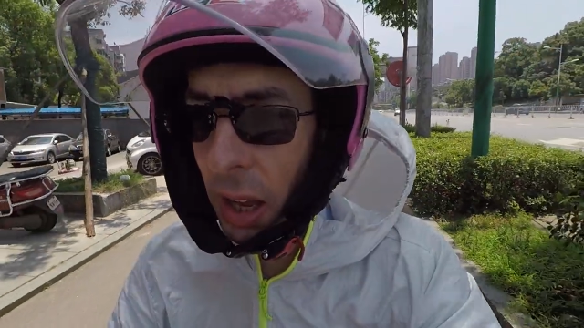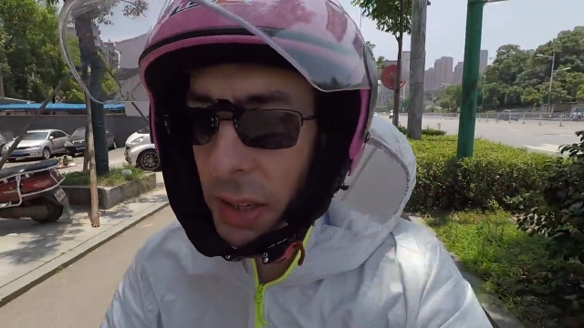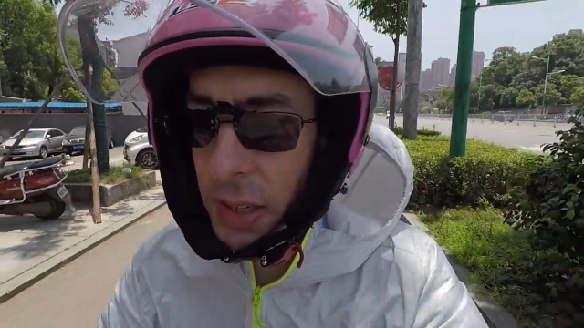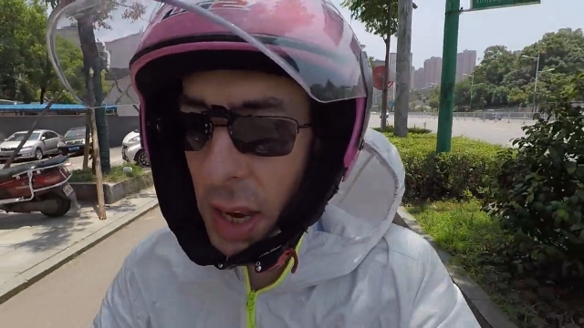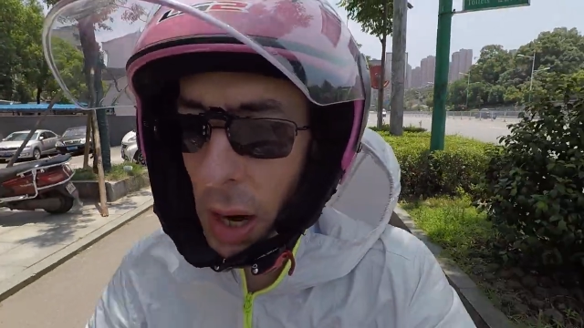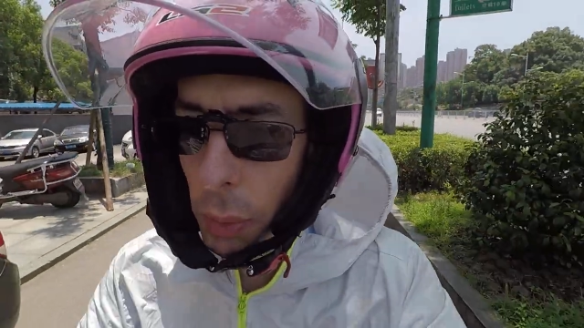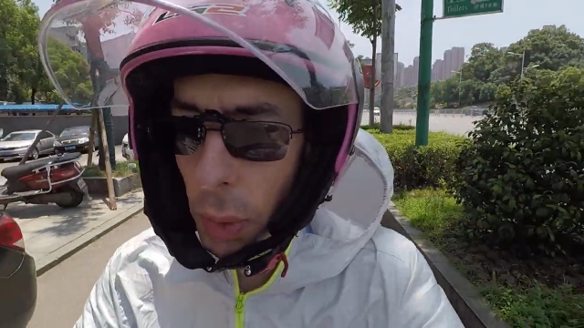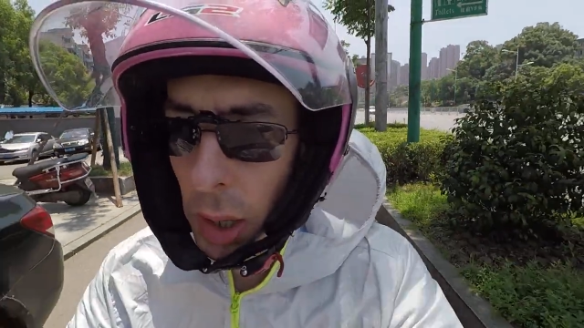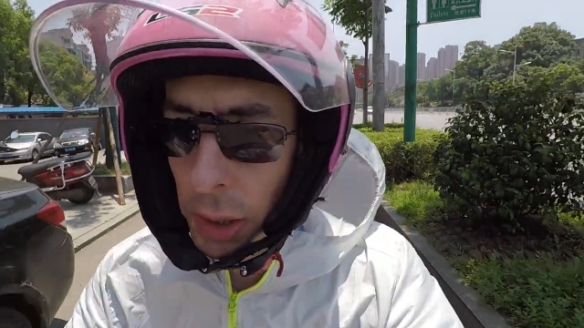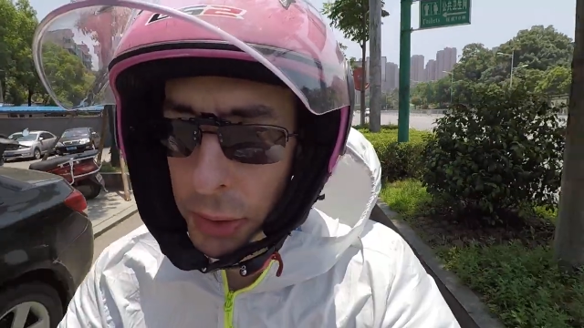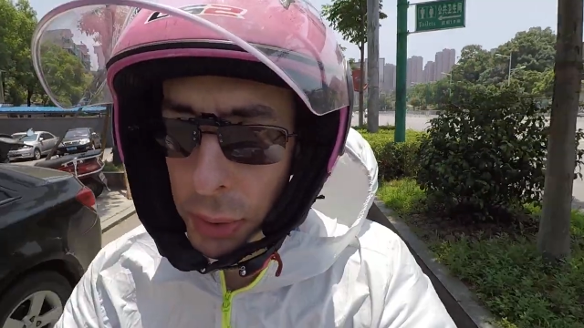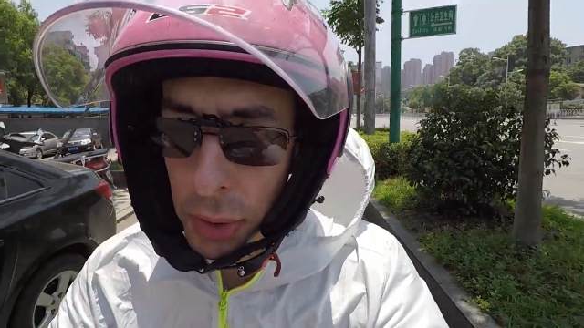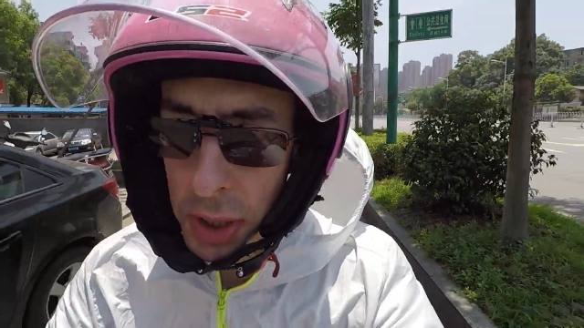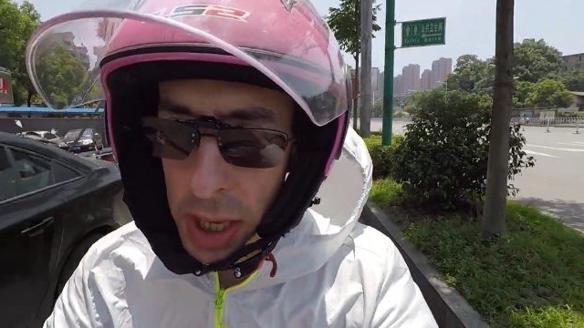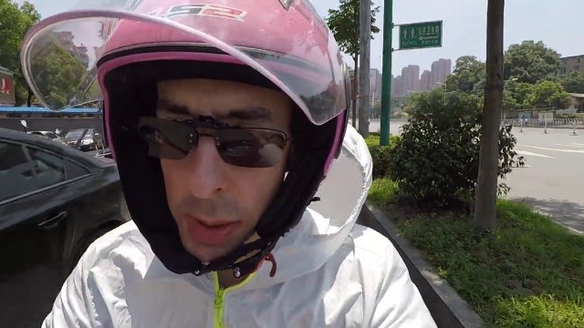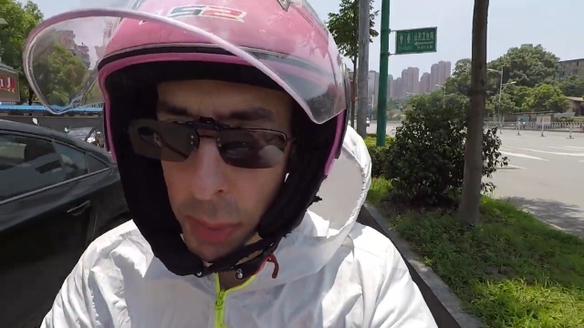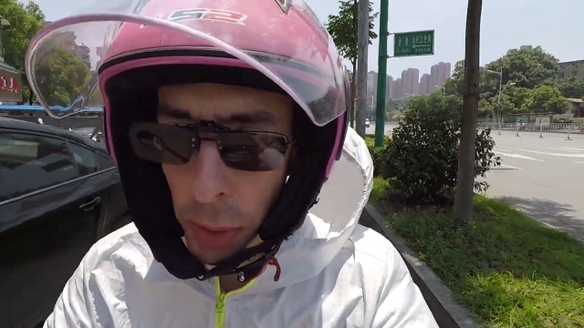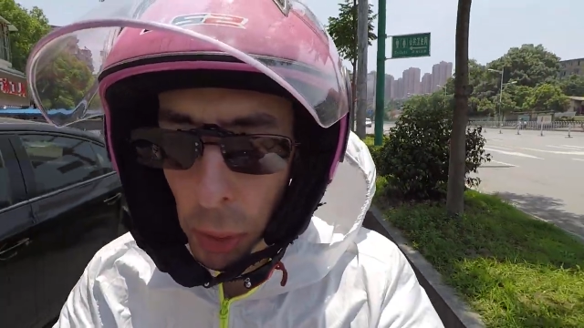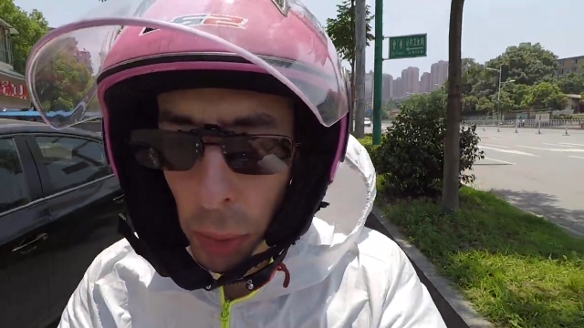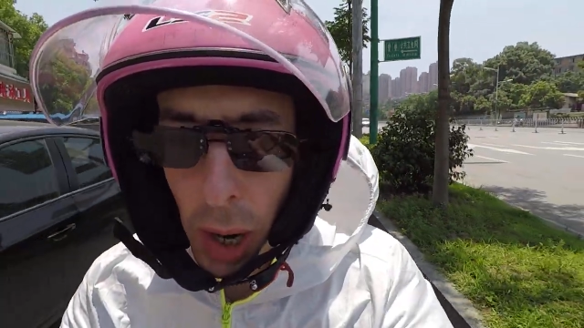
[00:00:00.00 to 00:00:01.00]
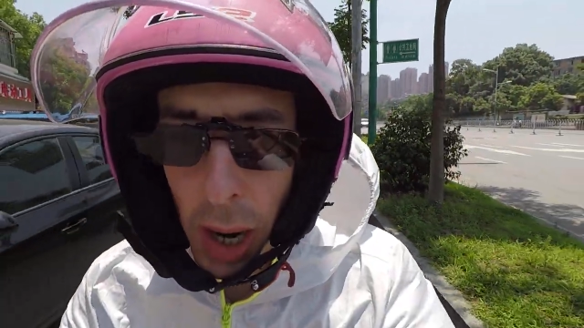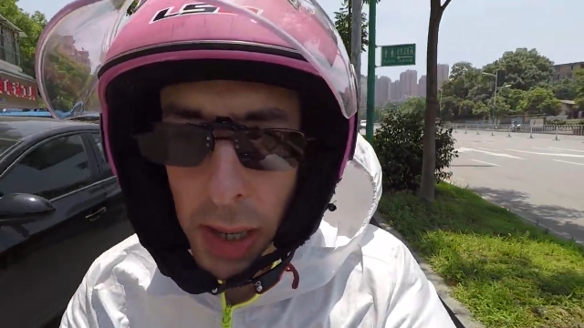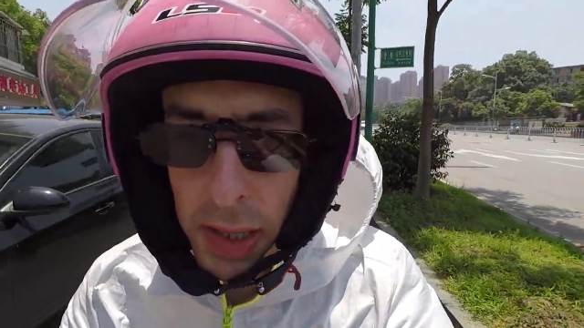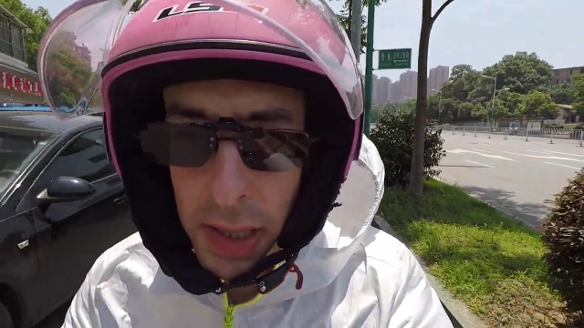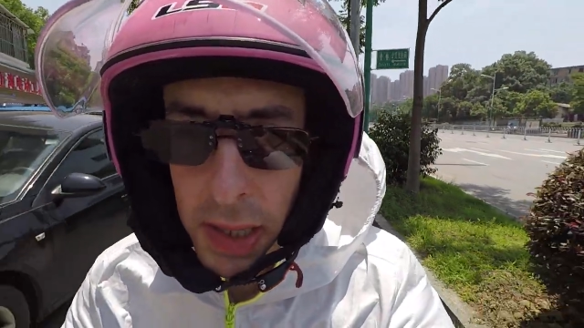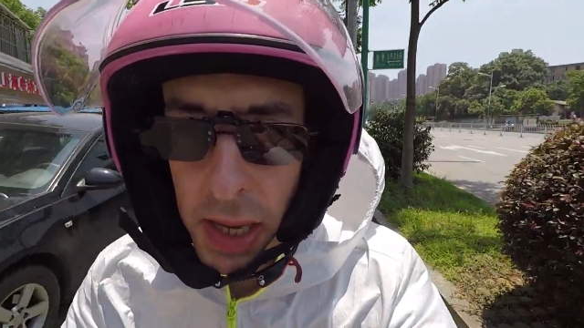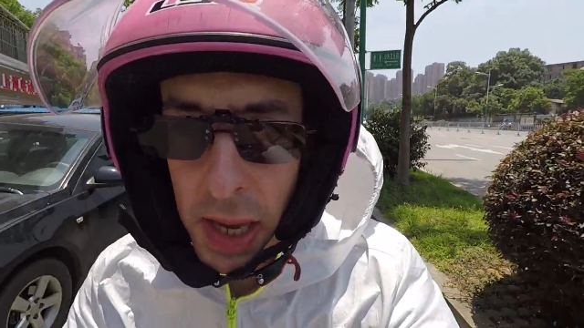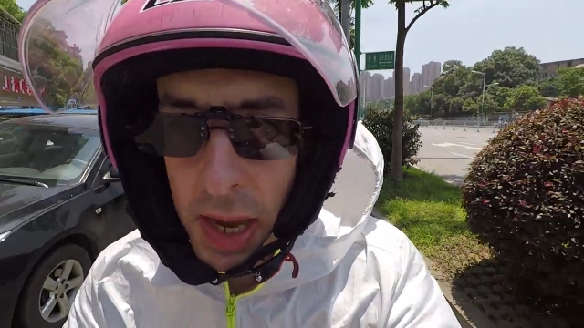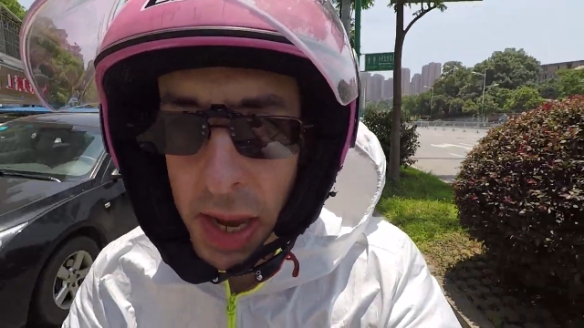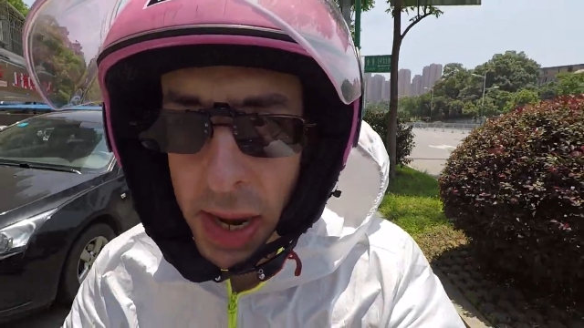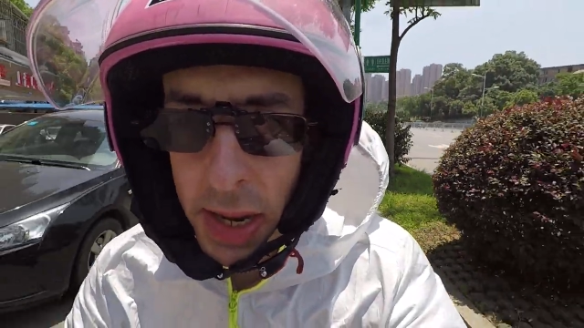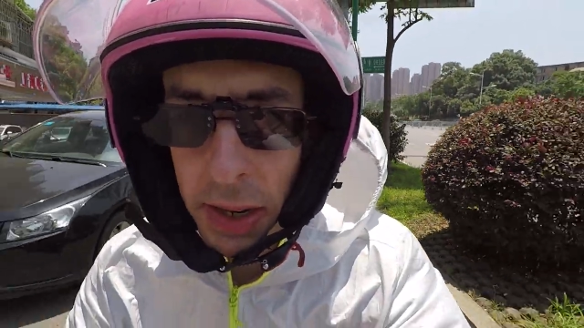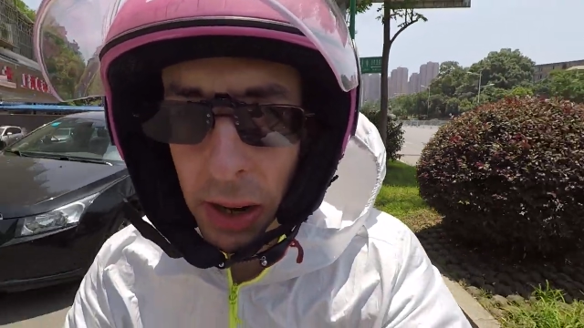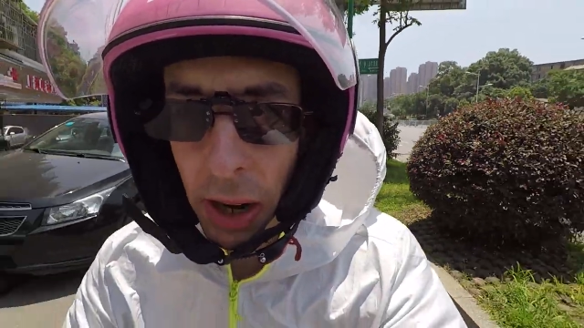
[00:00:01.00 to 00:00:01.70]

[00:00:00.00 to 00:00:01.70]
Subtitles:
they want to keep a white skin.